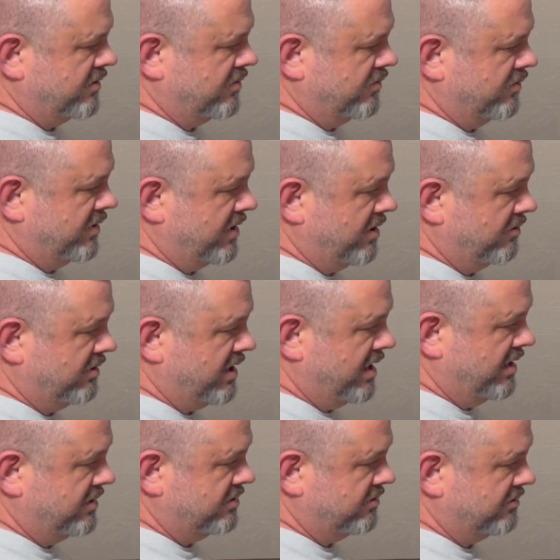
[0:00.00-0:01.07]
One
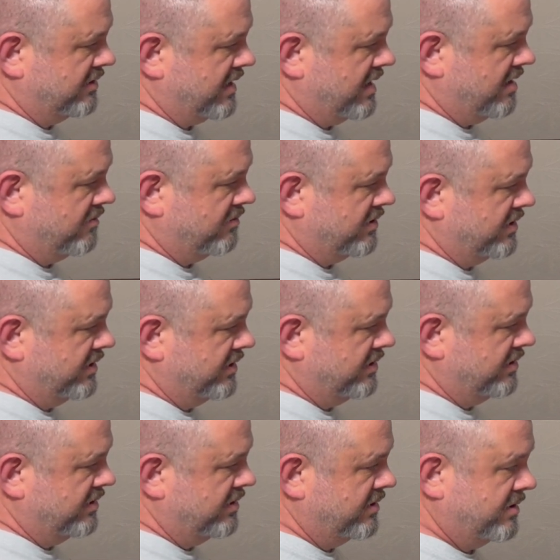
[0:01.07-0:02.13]
okay through that one.